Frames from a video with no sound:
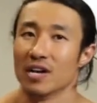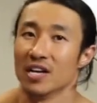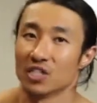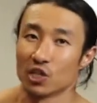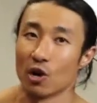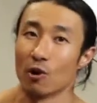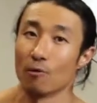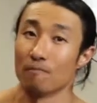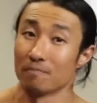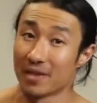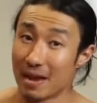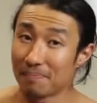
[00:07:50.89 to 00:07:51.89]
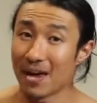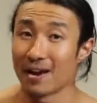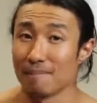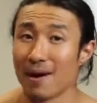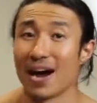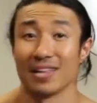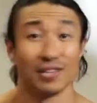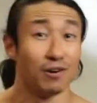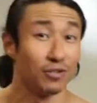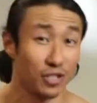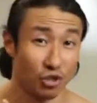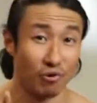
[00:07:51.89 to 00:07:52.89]
So keep that in mind,
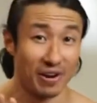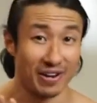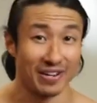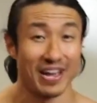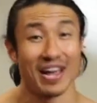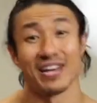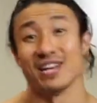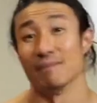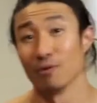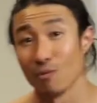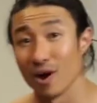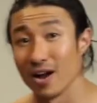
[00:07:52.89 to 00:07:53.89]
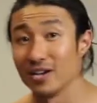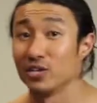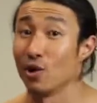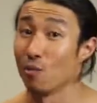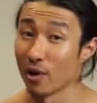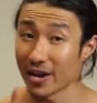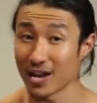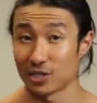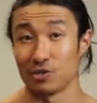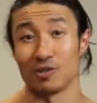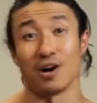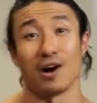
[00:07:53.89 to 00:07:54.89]
those 3, okay? Number 1, don't work out
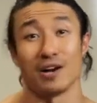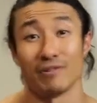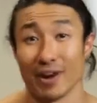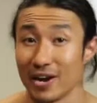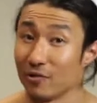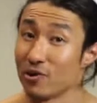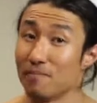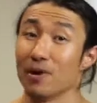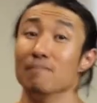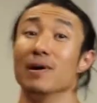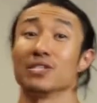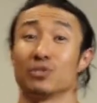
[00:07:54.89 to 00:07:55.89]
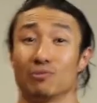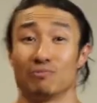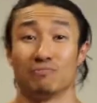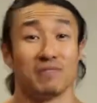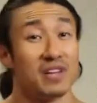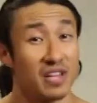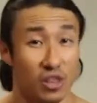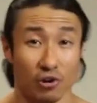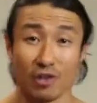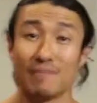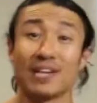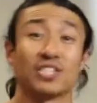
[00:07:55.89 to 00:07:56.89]
too long, all right? Or you burn muscle.
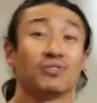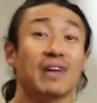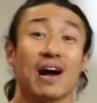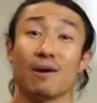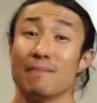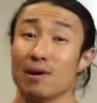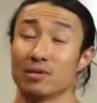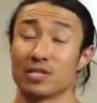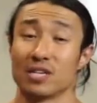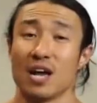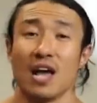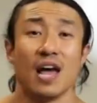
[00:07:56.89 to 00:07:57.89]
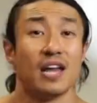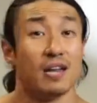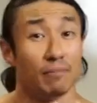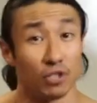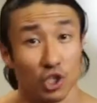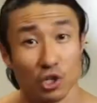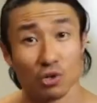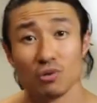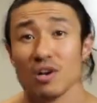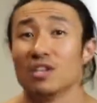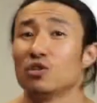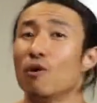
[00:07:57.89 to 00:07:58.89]
30 minutes to an hour most. Number
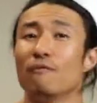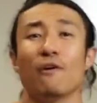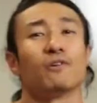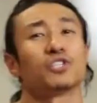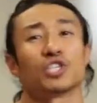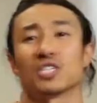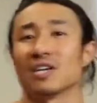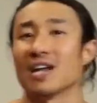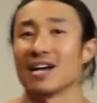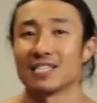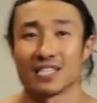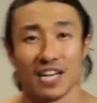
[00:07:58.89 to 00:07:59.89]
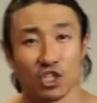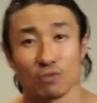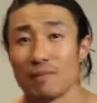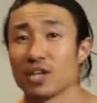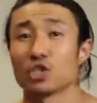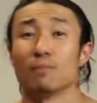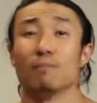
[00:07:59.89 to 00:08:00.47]
2, don't focus just on isolation. Make sure